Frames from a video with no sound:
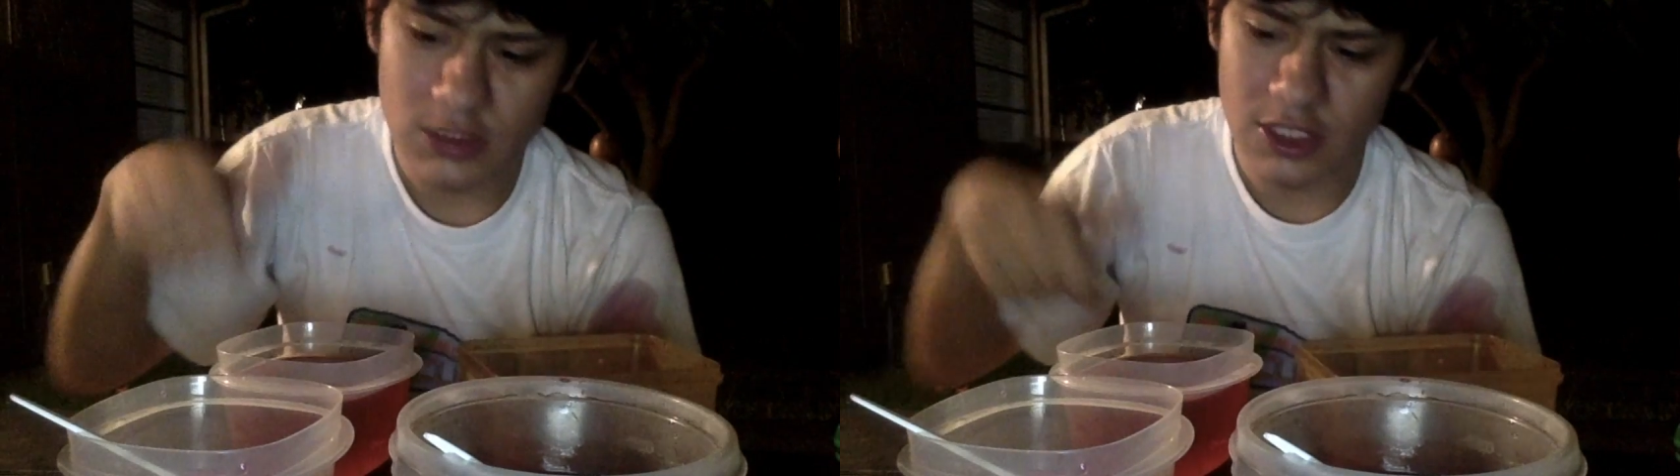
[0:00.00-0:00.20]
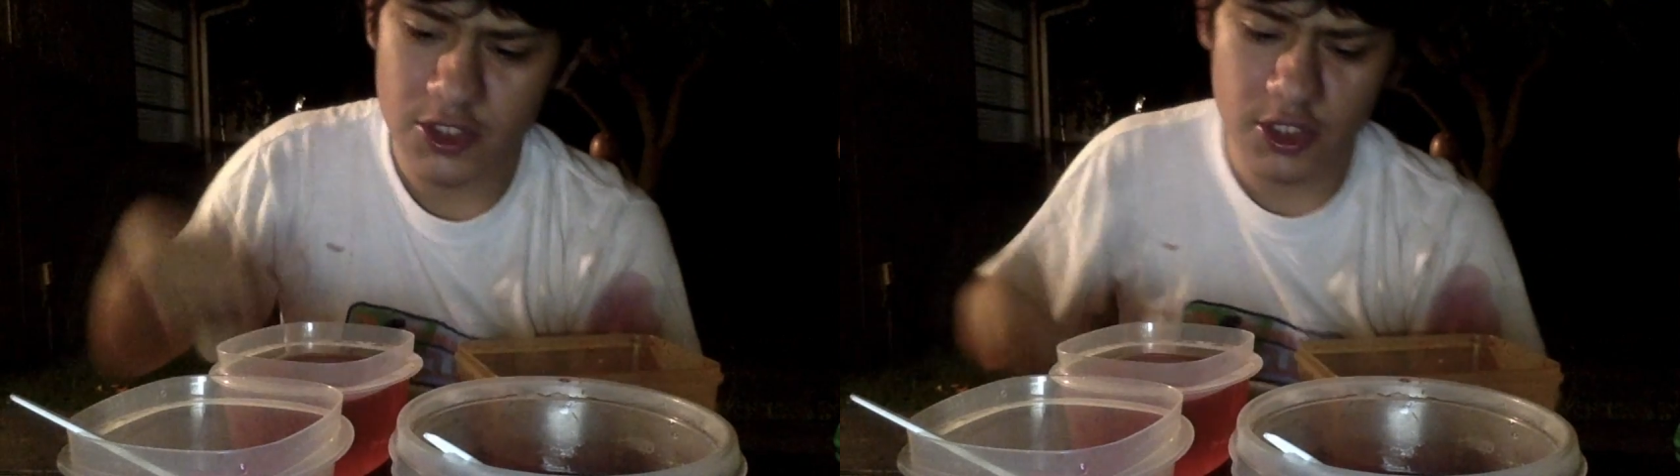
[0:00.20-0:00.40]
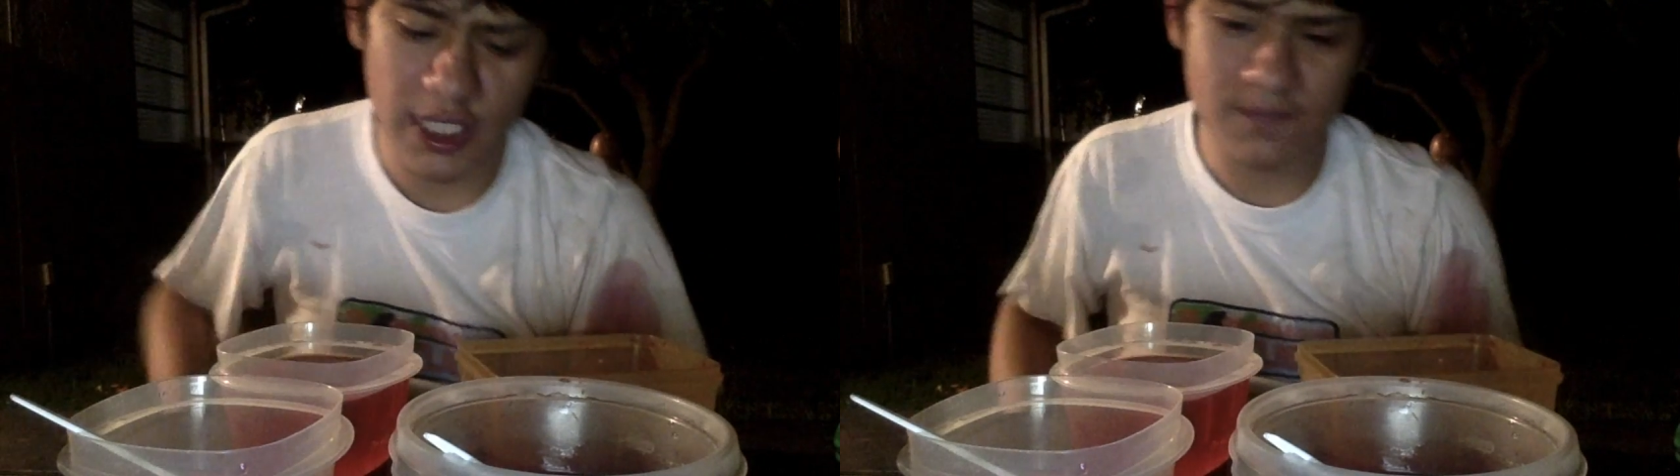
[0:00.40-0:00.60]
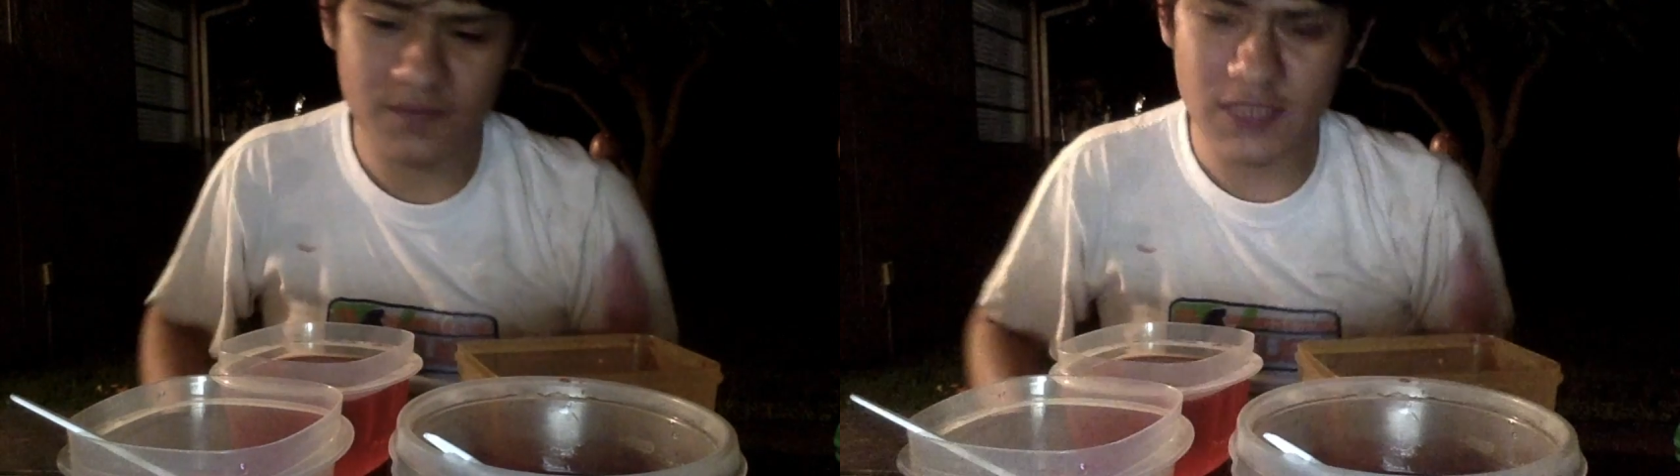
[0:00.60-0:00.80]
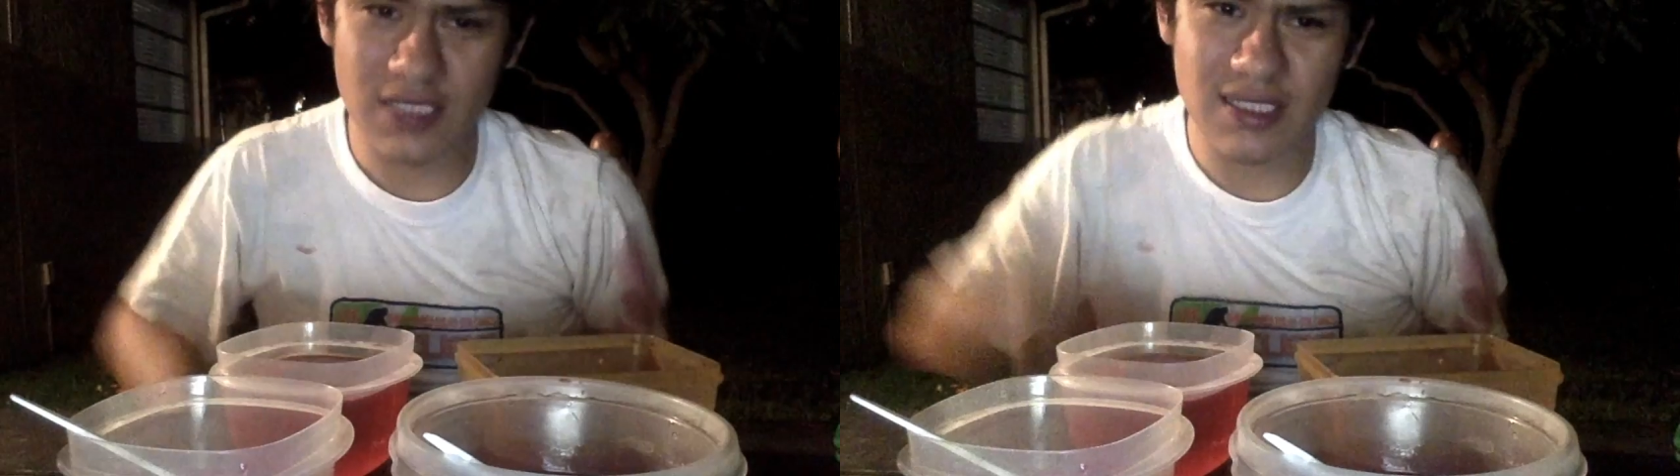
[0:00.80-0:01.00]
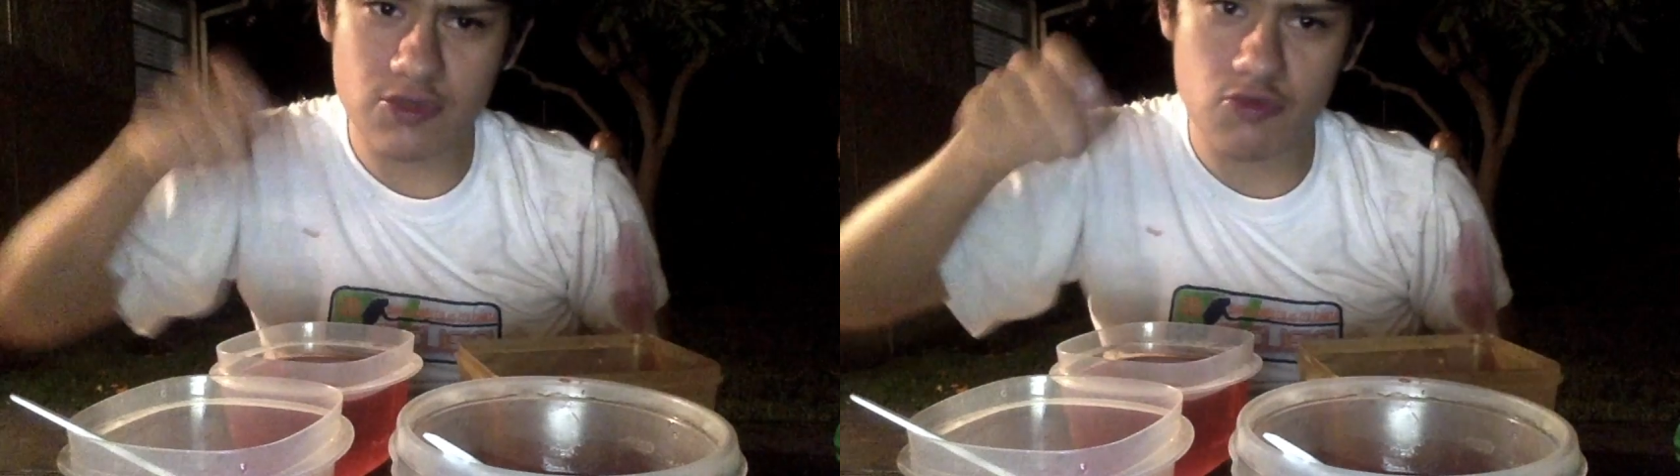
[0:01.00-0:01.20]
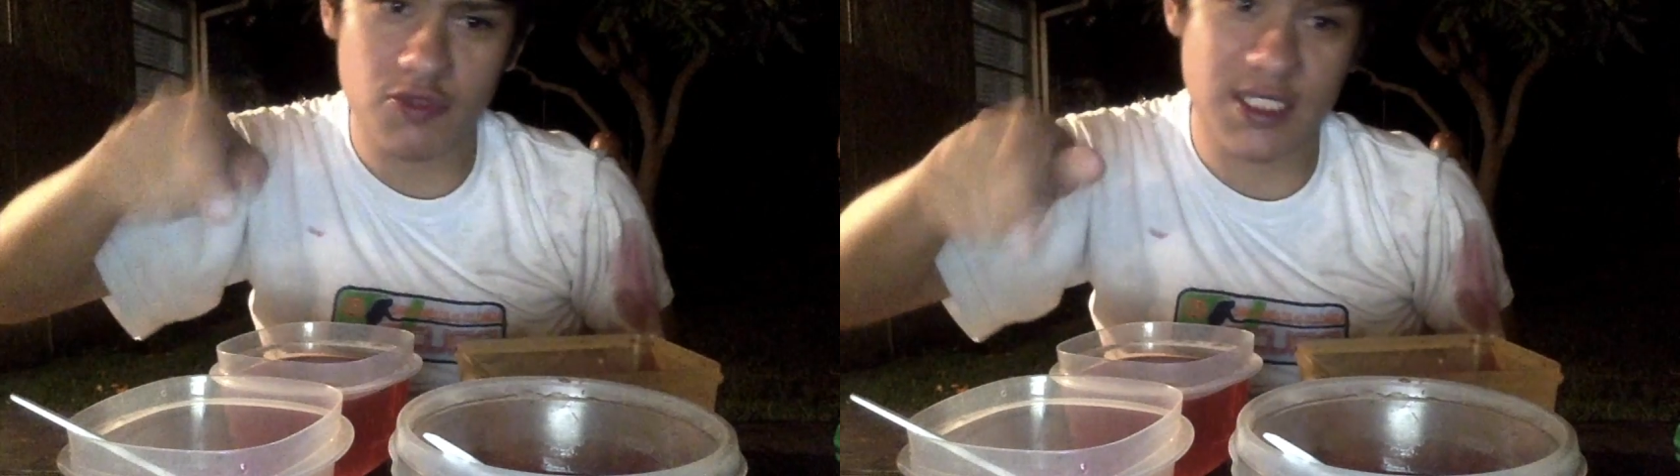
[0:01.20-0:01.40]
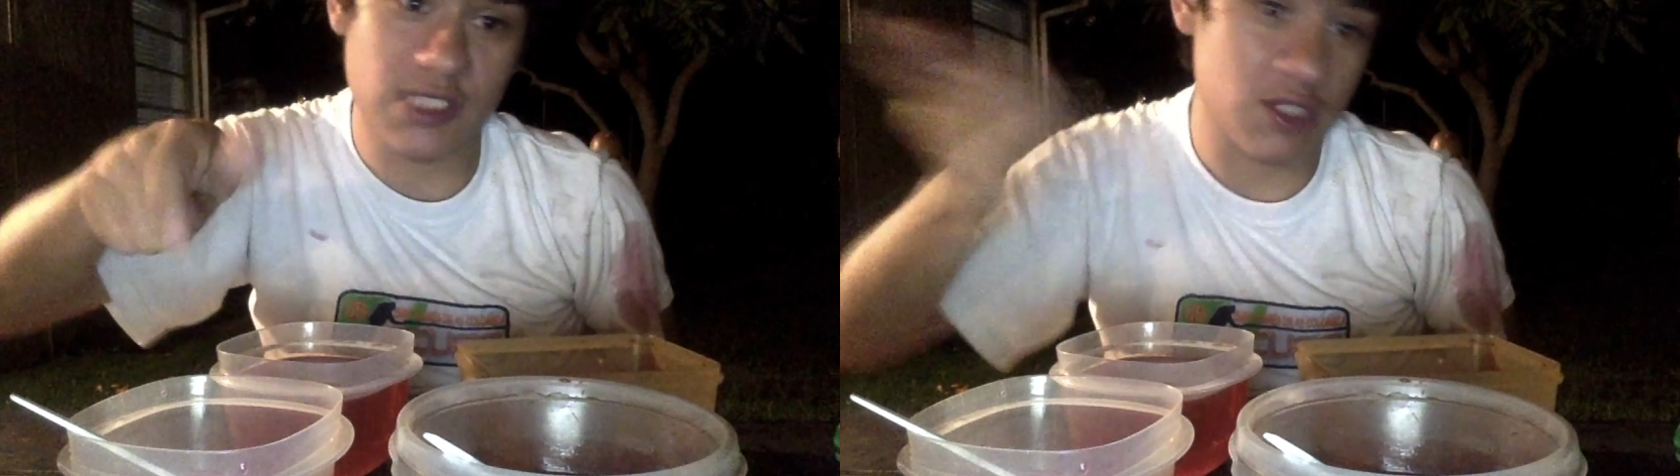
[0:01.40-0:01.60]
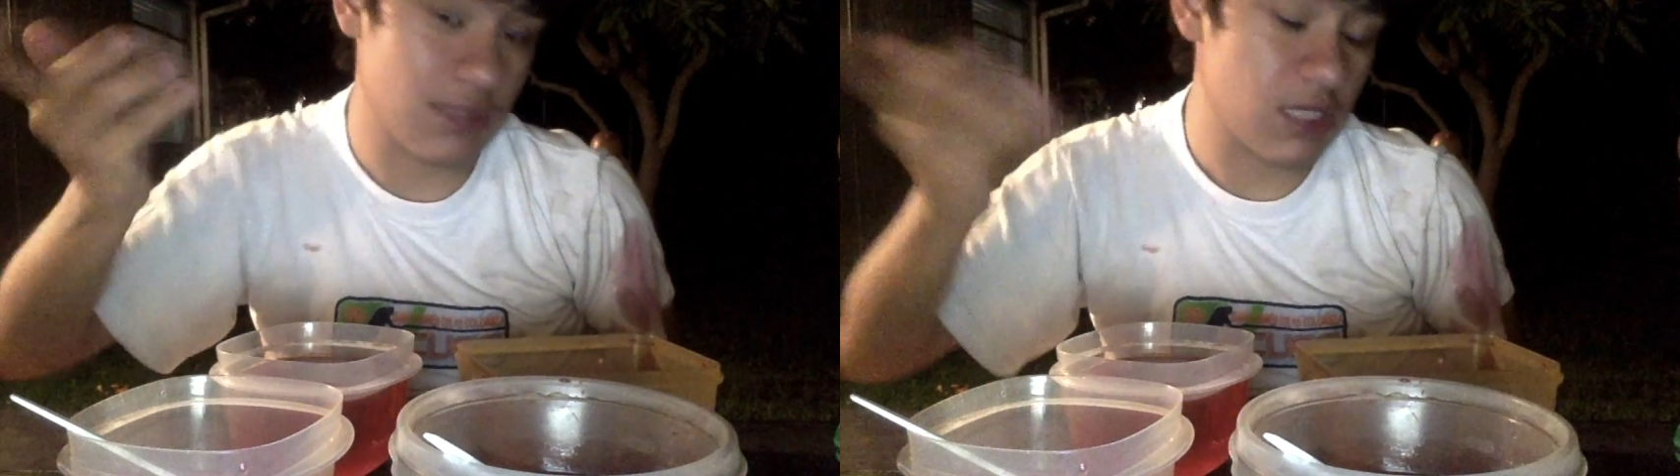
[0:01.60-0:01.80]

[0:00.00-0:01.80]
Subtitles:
So yeah, I thought this one would taste worse.